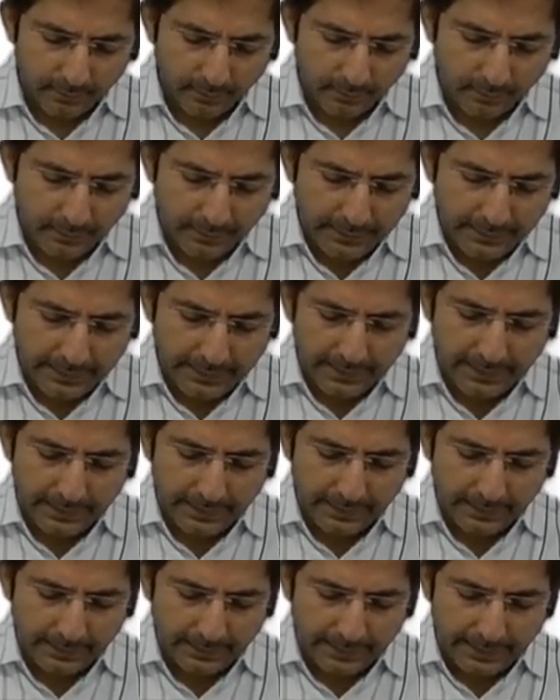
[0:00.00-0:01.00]

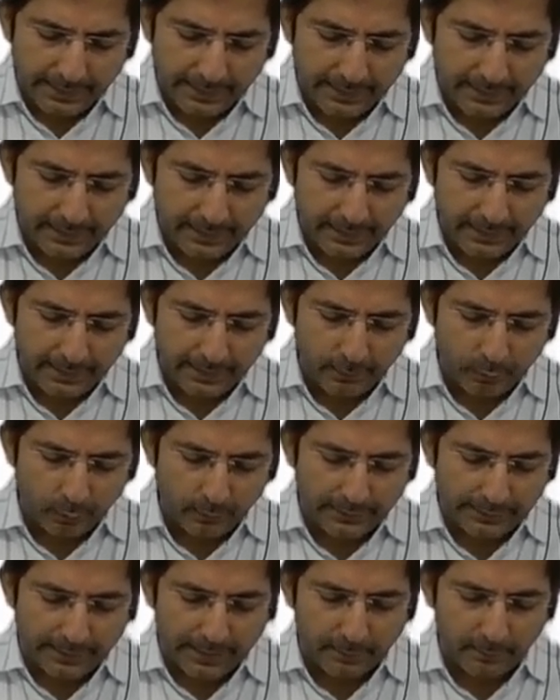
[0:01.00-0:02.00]
DA entering into
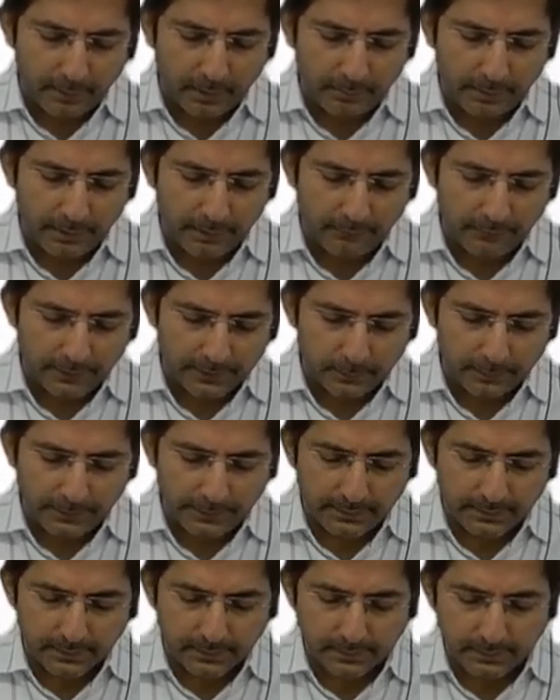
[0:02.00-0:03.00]
retirement benefits
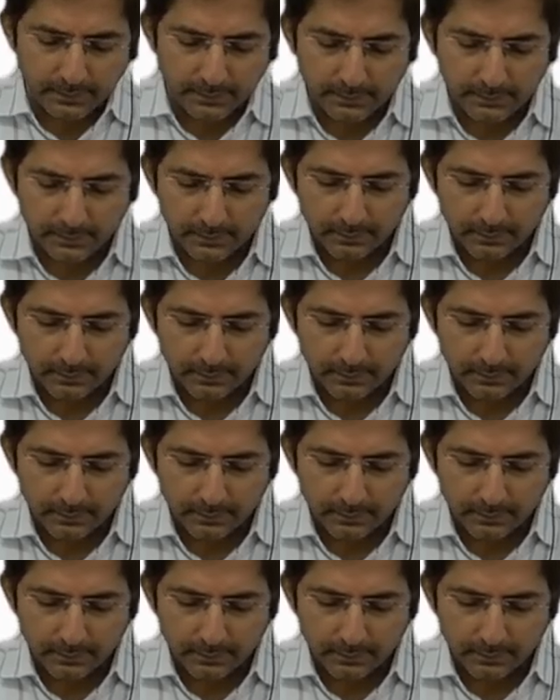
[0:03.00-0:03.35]
means